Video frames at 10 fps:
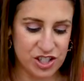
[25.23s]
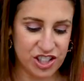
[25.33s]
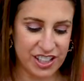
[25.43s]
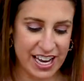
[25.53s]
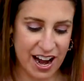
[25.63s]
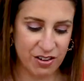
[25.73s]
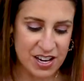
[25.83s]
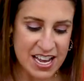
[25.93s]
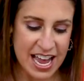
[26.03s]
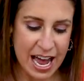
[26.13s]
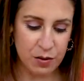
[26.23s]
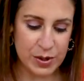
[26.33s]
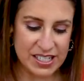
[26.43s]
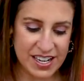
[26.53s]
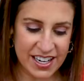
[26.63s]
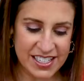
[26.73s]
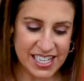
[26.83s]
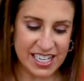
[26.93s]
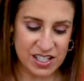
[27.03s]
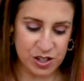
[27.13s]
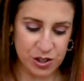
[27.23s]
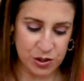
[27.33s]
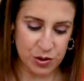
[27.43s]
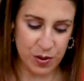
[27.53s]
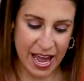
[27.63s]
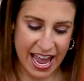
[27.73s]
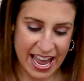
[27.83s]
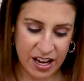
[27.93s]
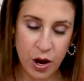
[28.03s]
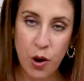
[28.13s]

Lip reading: and chilly out, and we ducked into a